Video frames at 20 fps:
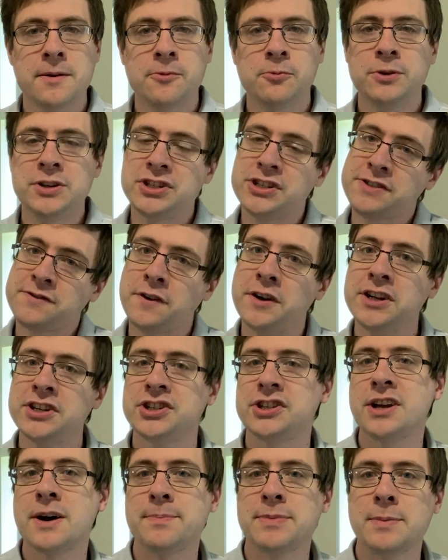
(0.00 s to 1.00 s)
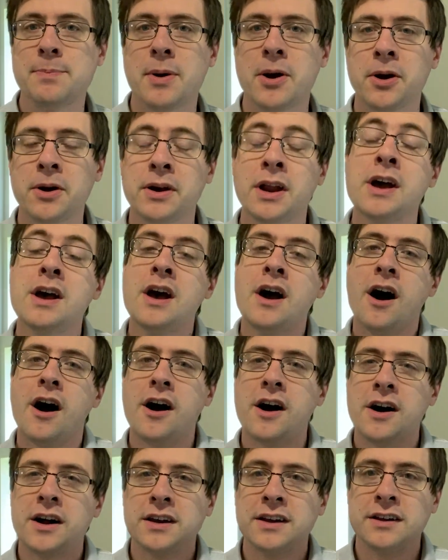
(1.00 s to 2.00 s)
We just finished up the part
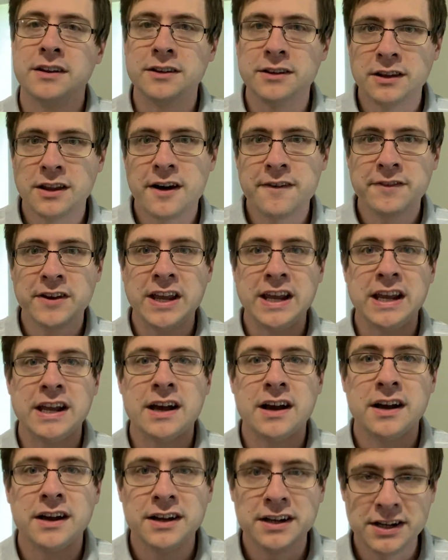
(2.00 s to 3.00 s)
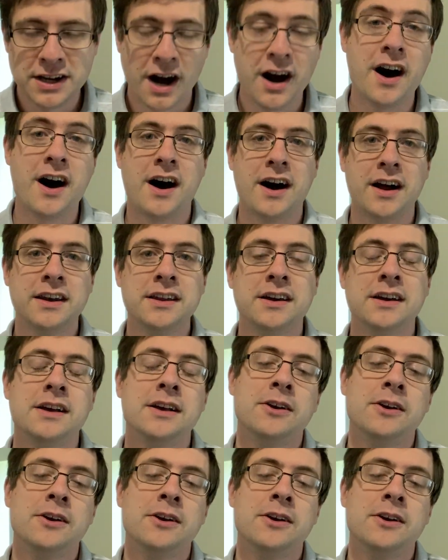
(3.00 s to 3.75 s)
on loving God,